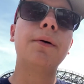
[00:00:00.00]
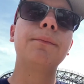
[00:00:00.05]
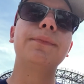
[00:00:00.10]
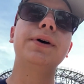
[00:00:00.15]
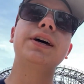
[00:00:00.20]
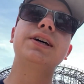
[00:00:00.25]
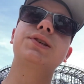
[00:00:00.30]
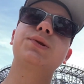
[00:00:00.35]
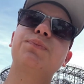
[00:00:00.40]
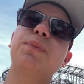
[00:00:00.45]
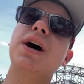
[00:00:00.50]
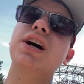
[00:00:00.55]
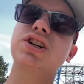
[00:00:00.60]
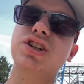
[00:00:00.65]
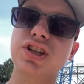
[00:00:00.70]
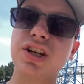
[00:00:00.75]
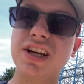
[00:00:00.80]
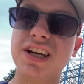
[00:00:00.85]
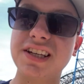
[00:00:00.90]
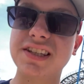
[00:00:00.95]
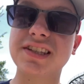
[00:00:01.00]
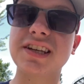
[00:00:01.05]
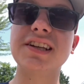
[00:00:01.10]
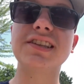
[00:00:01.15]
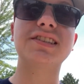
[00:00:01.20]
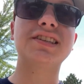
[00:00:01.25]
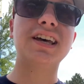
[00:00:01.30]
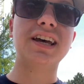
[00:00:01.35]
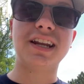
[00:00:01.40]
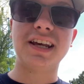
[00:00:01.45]
especially
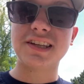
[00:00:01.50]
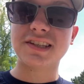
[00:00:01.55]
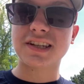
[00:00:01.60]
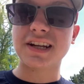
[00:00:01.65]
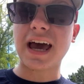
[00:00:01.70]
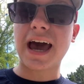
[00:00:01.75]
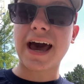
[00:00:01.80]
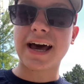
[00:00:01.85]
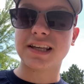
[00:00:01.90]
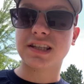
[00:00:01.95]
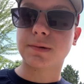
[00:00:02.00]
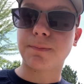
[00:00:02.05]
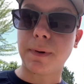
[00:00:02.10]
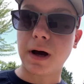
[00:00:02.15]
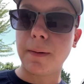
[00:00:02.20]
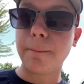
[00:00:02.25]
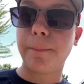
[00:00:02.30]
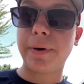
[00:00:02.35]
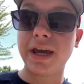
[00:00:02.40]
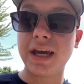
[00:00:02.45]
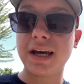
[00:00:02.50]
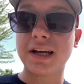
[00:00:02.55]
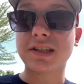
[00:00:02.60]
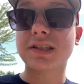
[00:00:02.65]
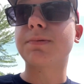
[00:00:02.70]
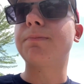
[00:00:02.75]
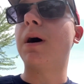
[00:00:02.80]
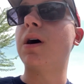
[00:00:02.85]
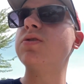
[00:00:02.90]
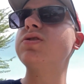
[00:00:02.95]
since it isn't as bumpy.
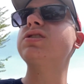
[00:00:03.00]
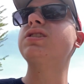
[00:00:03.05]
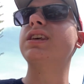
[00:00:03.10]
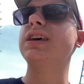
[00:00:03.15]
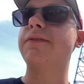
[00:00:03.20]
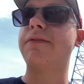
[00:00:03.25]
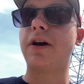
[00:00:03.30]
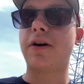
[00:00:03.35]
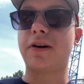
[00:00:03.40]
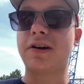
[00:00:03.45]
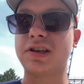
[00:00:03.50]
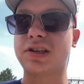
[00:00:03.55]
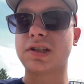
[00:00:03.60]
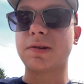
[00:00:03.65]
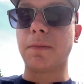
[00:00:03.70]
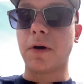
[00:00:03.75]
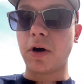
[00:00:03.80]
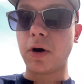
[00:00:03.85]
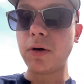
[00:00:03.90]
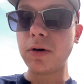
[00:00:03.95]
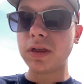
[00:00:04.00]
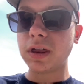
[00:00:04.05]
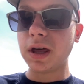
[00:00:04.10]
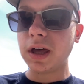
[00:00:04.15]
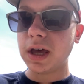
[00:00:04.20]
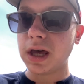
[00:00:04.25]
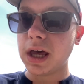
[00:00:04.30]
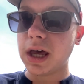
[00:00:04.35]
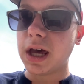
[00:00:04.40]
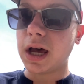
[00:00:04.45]
It's mostly very
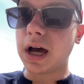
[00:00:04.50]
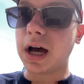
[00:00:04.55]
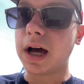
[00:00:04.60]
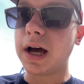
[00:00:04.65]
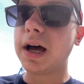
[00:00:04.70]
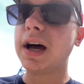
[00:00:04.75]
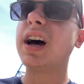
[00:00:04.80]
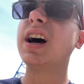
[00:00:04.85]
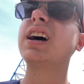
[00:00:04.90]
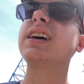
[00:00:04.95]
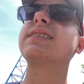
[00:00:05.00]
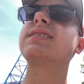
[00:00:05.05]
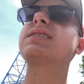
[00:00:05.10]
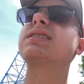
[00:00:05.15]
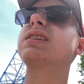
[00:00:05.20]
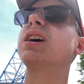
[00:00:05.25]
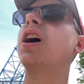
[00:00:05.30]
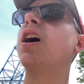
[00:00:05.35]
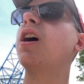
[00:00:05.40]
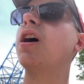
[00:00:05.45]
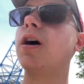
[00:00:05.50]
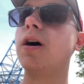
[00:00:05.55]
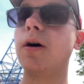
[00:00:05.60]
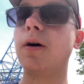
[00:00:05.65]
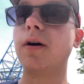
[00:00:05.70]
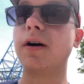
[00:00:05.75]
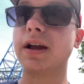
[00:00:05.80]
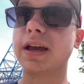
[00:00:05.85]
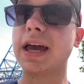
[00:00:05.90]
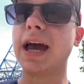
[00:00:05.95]
smooth.
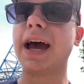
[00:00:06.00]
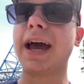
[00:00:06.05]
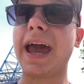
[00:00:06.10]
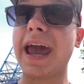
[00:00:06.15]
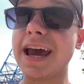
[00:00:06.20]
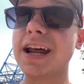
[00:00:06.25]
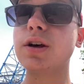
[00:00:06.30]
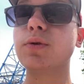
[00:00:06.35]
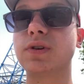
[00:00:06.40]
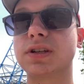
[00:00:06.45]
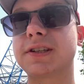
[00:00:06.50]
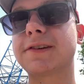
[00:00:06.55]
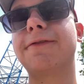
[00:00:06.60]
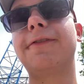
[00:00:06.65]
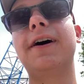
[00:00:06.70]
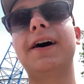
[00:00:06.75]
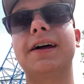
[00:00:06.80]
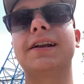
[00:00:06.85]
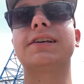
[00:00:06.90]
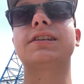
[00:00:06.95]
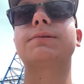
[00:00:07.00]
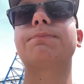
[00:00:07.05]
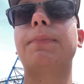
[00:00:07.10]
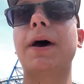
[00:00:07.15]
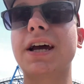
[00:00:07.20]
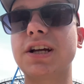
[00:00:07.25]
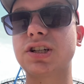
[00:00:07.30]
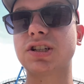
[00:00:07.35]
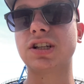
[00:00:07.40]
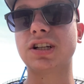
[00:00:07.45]
So yeah, and it was fun,
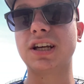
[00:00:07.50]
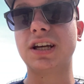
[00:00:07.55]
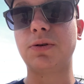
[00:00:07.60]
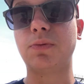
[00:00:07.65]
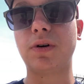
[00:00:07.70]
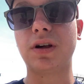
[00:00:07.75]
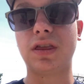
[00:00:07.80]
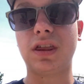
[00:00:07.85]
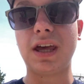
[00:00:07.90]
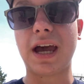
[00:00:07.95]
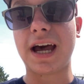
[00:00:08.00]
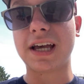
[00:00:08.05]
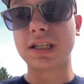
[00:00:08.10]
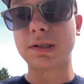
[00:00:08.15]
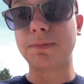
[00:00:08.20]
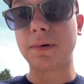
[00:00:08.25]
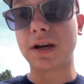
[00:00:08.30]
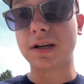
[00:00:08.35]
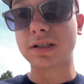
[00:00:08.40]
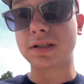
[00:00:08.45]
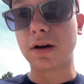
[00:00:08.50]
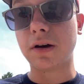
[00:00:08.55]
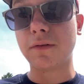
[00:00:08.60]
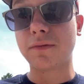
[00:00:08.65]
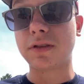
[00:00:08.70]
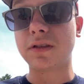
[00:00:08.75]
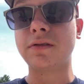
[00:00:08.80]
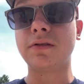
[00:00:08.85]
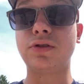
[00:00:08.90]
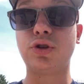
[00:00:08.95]
especially with the aspect of
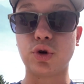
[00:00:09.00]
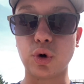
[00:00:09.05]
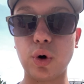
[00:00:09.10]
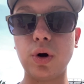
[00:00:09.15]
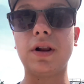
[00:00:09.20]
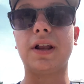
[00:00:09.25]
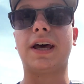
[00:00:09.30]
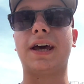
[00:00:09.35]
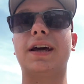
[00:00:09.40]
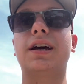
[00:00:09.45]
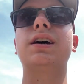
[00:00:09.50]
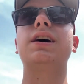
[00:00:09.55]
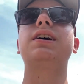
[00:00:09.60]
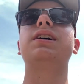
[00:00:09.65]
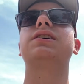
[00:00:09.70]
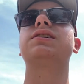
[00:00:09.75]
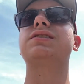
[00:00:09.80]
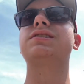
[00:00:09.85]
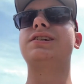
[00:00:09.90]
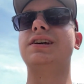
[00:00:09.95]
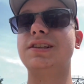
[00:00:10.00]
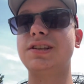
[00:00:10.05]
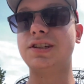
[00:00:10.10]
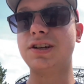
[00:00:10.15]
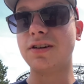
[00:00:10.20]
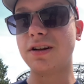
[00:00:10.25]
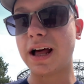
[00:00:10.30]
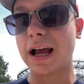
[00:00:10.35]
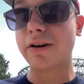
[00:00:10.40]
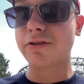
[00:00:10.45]
dueling, since
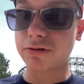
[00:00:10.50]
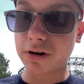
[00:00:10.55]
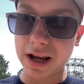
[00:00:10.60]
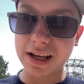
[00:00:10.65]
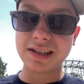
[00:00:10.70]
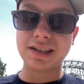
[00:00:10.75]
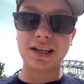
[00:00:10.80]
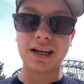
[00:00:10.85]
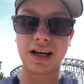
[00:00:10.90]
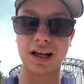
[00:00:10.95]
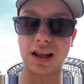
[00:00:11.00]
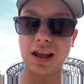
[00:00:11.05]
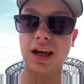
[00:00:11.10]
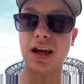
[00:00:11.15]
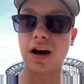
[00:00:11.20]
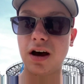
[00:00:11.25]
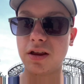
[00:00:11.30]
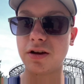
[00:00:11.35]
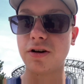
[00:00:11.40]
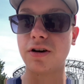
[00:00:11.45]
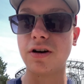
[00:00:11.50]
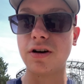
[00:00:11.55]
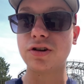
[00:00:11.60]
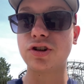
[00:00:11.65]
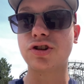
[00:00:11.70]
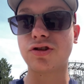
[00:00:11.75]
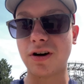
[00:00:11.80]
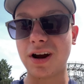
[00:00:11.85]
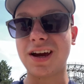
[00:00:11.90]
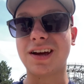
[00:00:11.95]
you're racing the other
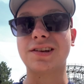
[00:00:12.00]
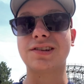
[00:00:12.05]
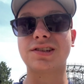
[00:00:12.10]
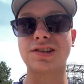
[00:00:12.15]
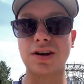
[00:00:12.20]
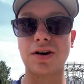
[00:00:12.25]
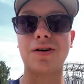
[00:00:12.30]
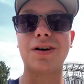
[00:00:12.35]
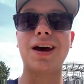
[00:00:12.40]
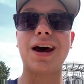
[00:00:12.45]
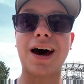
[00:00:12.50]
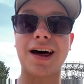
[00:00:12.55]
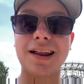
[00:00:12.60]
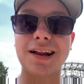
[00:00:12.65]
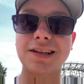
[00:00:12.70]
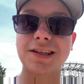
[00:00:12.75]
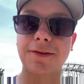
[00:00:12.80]
train. So yeah, that's